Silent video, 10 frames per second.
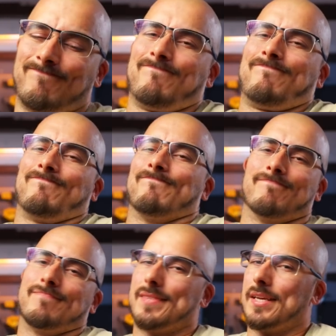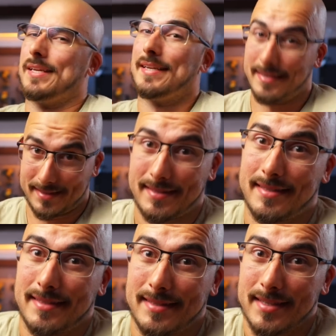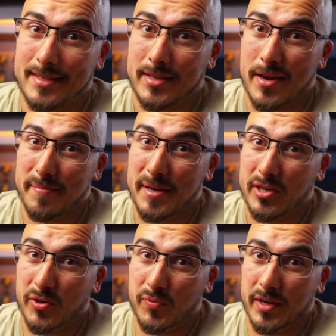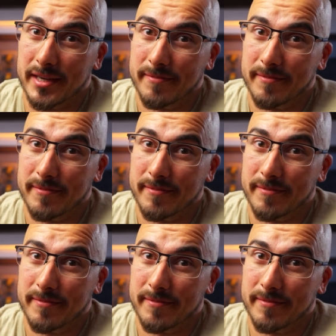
Mm. This is gonna be a good one.